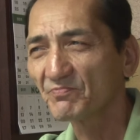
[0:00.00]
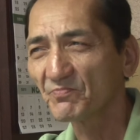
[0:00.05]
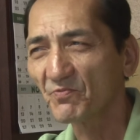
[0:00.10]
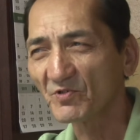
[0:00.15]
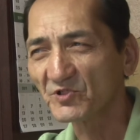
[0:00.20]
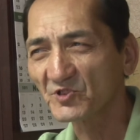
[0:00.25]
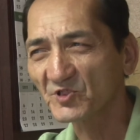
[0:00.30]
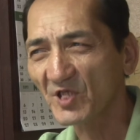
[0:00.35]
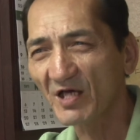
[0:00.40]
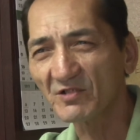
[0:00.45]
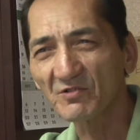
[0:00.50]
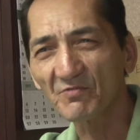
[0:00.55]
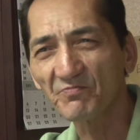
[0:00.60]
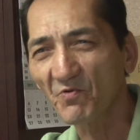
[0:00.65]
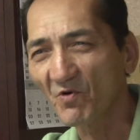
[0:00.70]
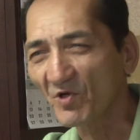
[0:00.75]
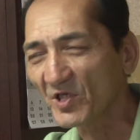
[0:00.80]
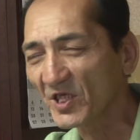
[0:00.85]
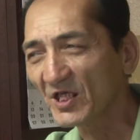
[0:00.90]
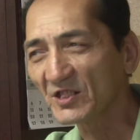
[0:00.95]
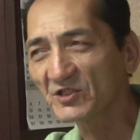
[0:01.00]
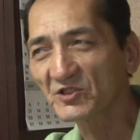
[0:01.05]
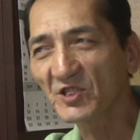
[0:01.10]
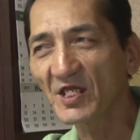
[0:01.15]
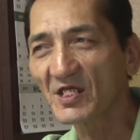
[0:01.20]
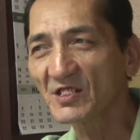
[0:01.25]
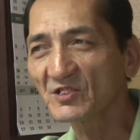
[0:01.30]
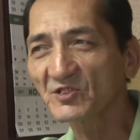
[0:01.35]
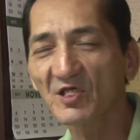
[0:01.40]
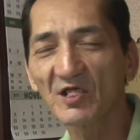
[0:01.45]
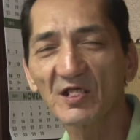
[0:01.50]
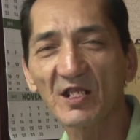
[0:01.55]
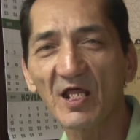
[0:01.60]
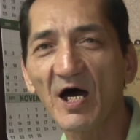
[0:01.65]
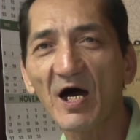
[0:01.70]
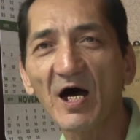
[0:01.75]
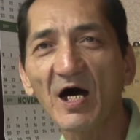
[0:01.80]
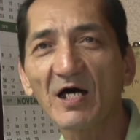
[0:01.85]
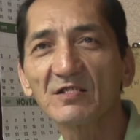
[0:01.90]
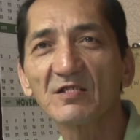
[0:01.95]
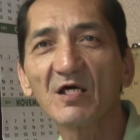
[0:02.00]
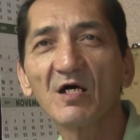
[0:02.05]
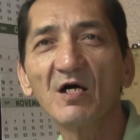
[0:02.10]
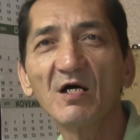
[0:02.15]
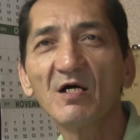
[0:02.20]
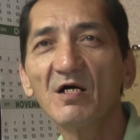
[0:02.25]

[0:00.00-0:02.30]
I'm starting to forget things a lot.